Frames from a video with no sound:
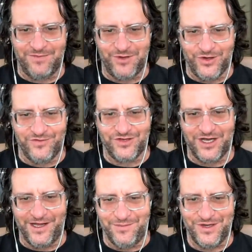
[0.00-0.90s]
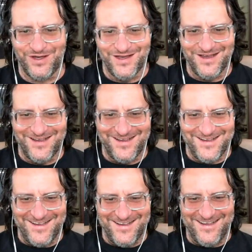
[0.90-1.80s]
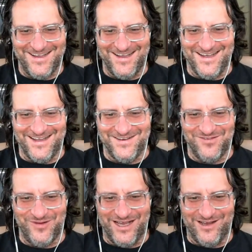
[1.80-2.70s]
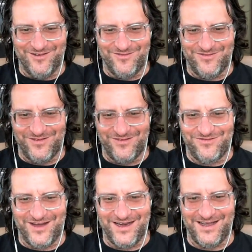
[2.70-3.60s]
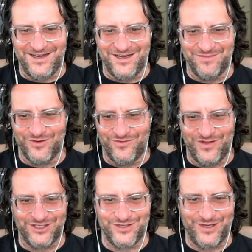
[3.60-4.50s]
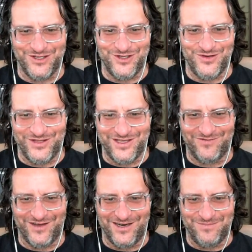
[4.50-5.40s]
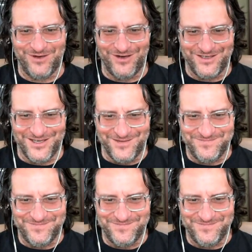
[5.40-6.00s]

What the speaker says: period of time, and we have a finite number of things that we can do in that finite period of time.